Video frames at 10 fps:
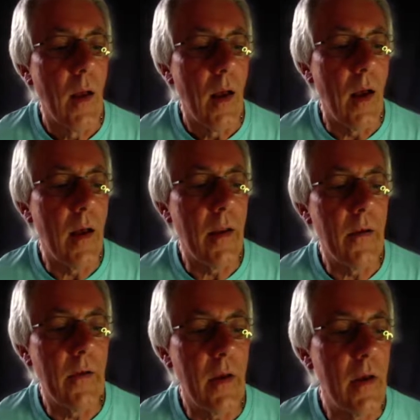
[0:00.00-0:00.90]

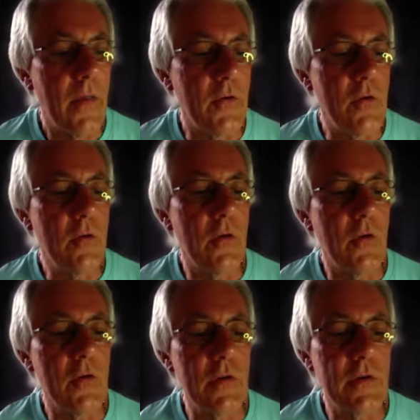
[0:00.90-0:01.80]
And the Duke and
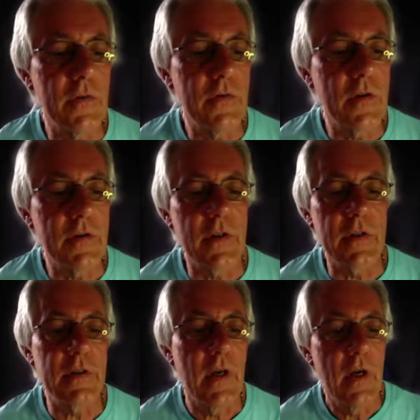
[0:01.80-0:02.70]
Duchess of
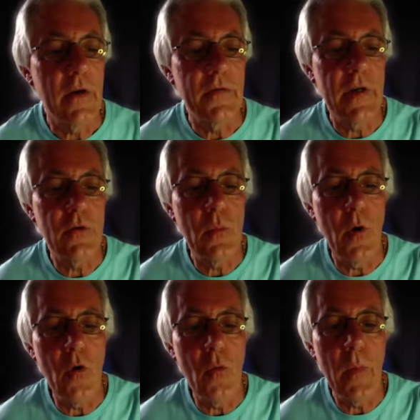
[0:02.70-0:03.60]
Sussex have set up
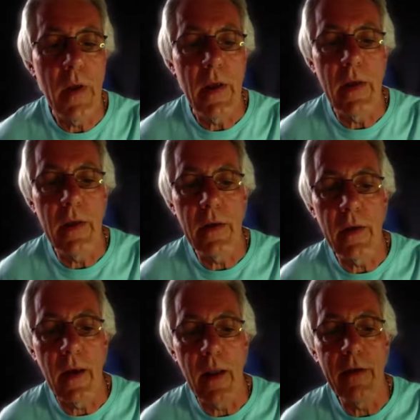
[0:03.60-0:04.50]
home in
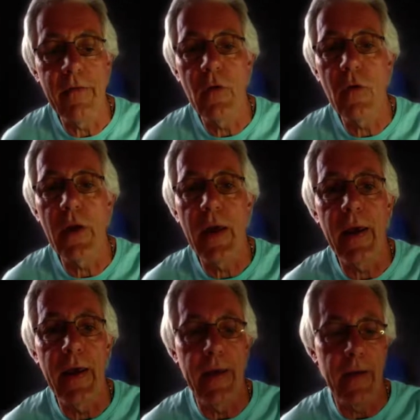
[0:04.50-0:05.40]

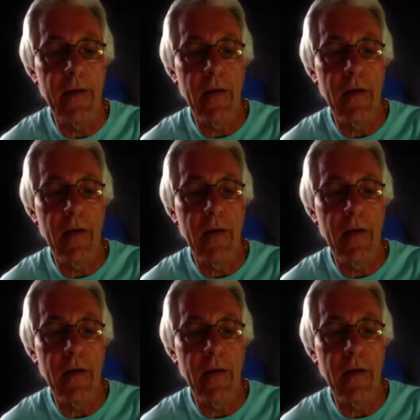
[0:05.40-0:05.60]
California,